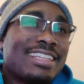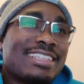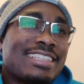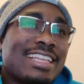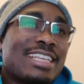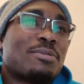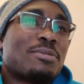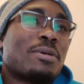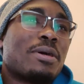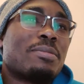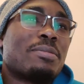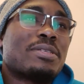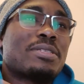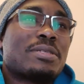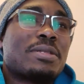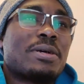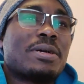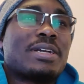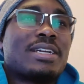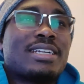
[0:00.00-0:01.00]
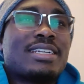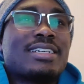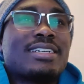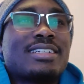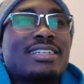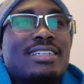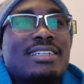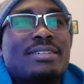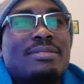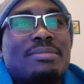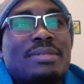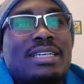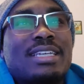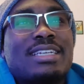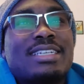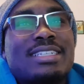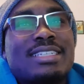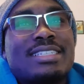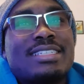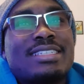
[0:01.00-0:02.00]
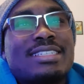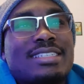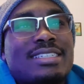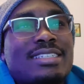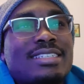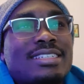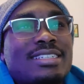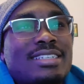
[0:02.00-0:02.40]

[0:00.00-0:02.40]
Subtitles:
that's where I'm gonna start because